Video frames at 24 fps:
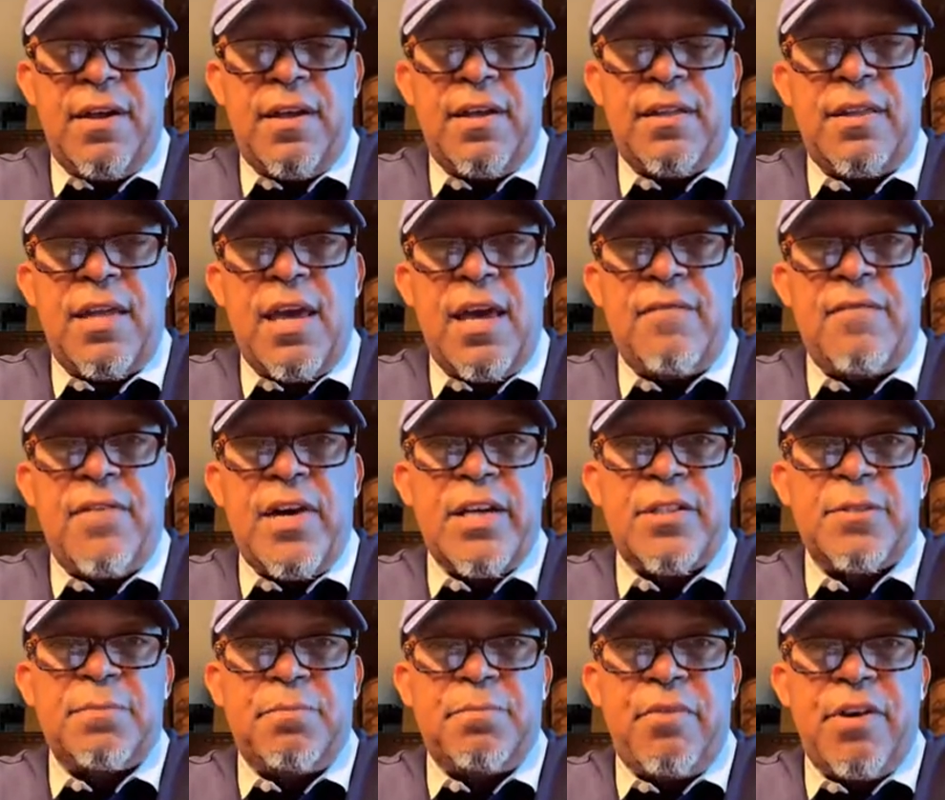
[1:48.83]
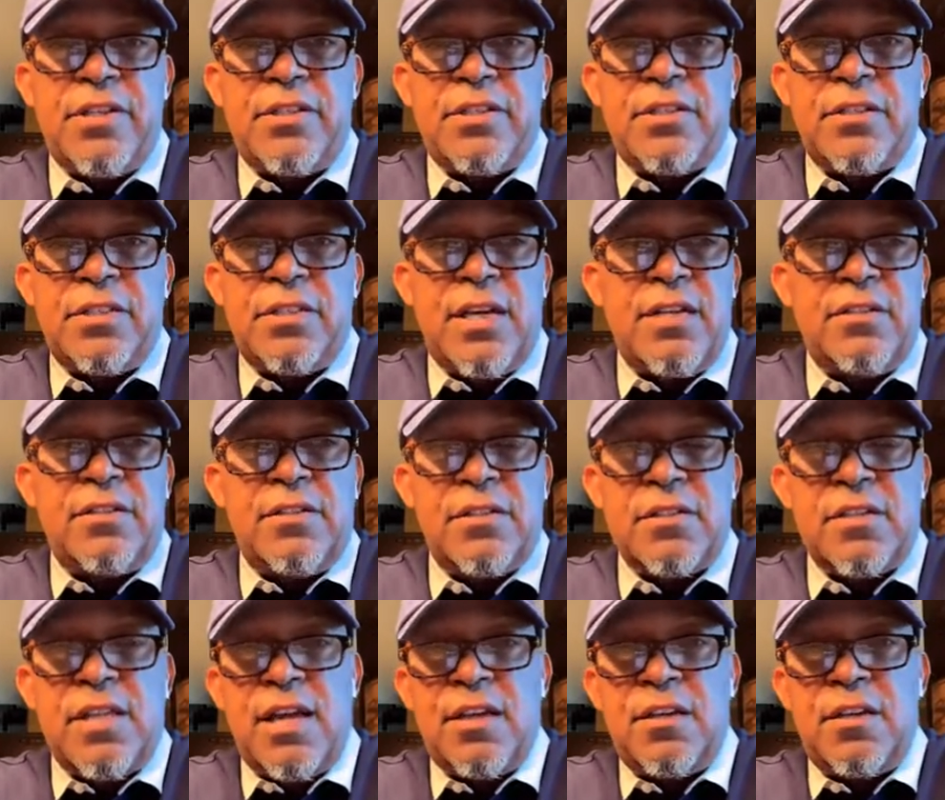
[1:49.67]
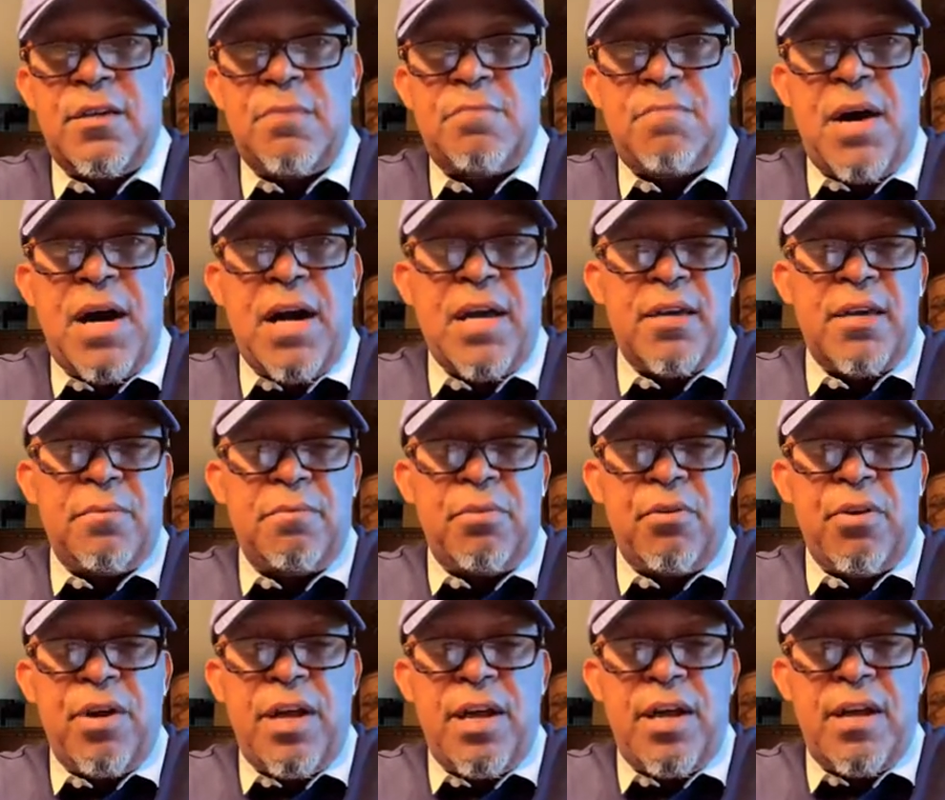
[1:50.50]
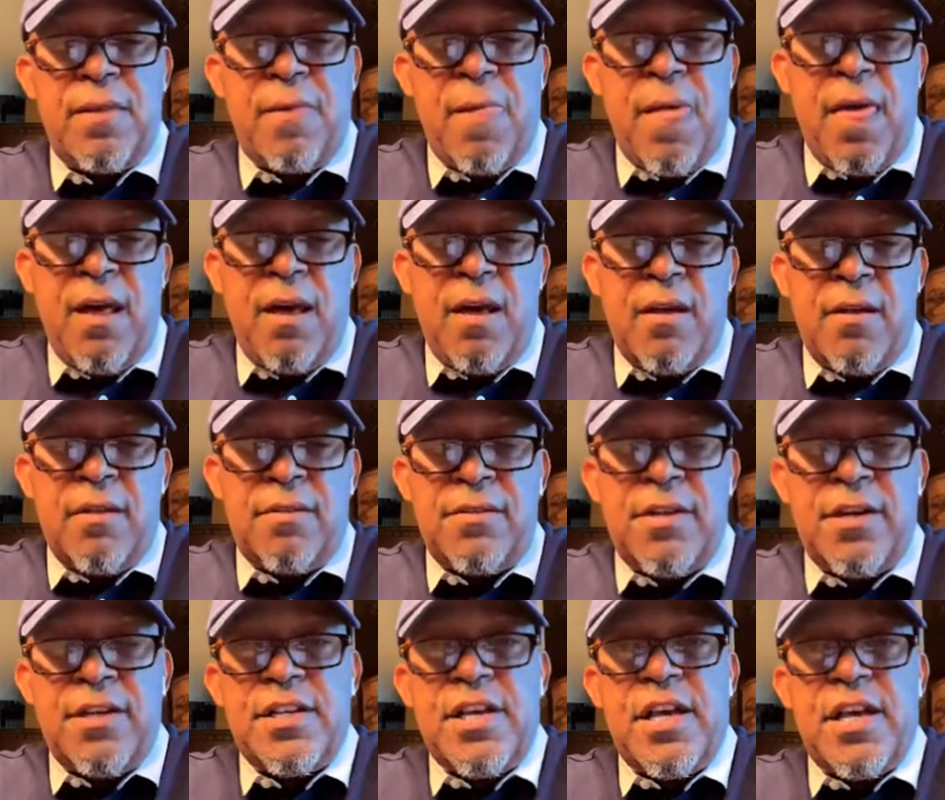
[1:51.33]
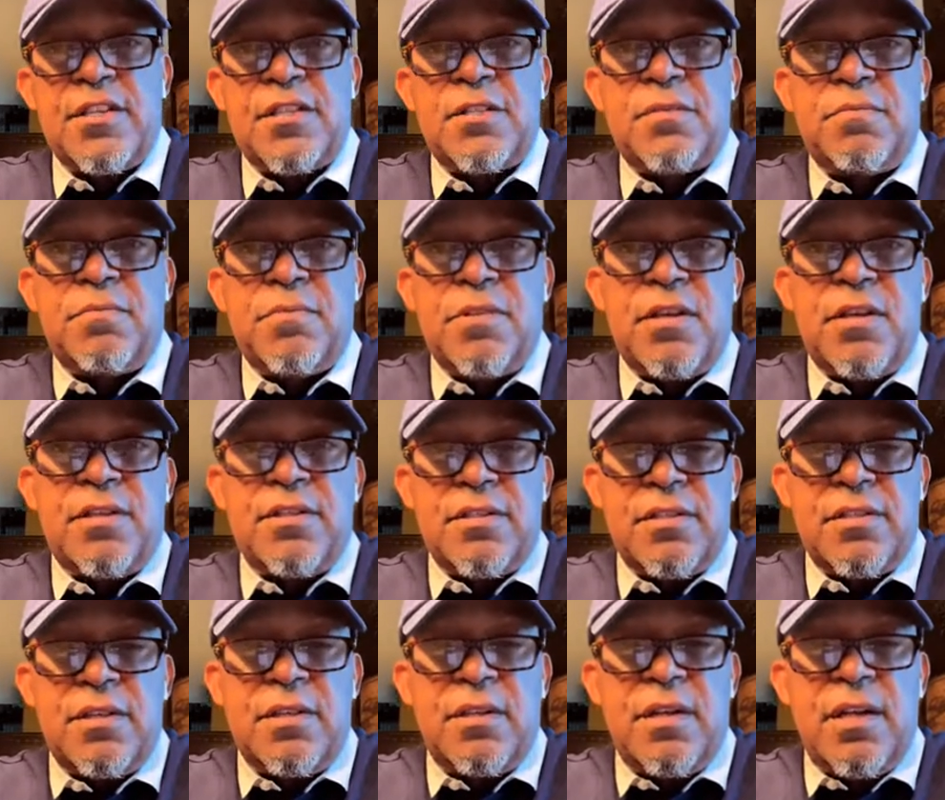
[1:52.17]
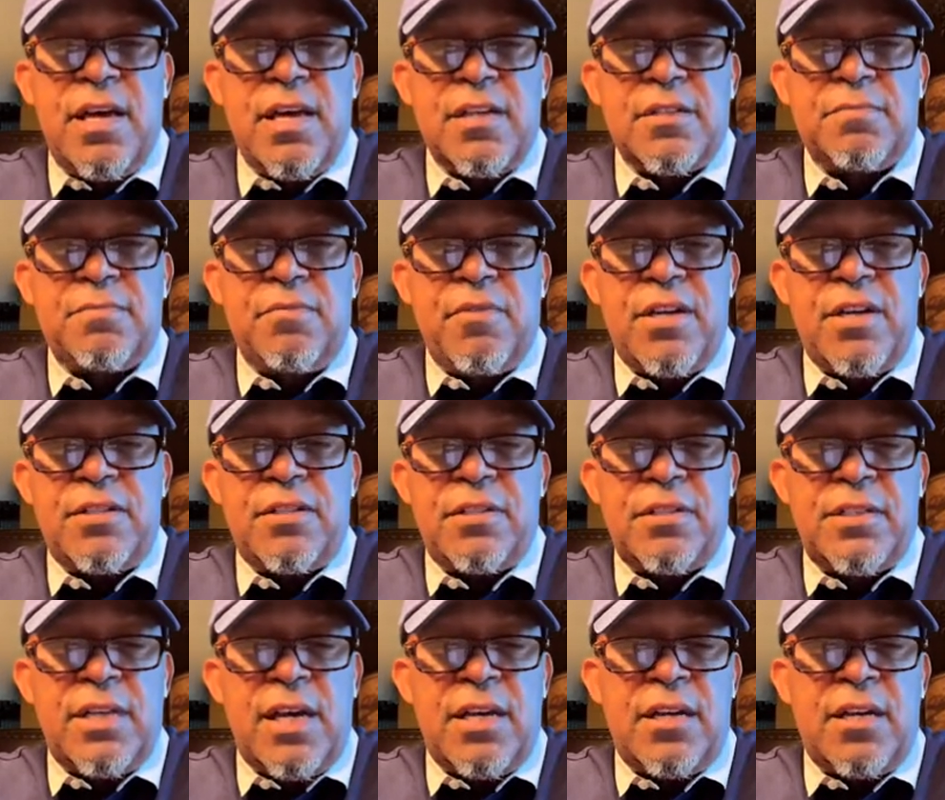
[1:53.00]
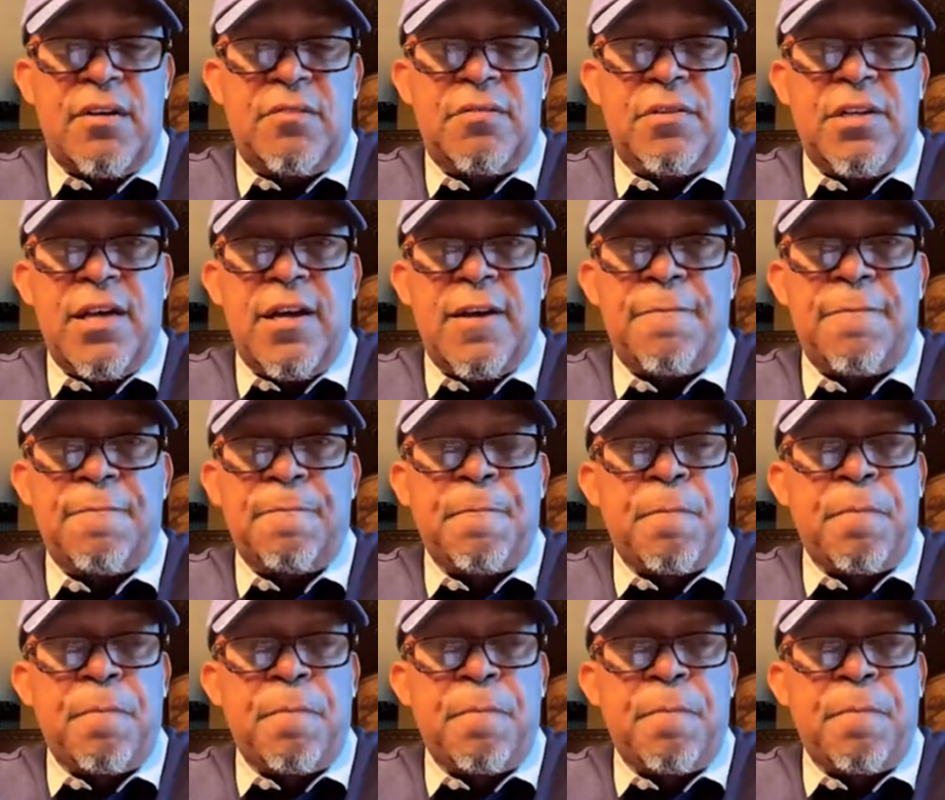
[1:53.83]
and they have expiration date, just like you buy your bread. That there's an expiration date on it.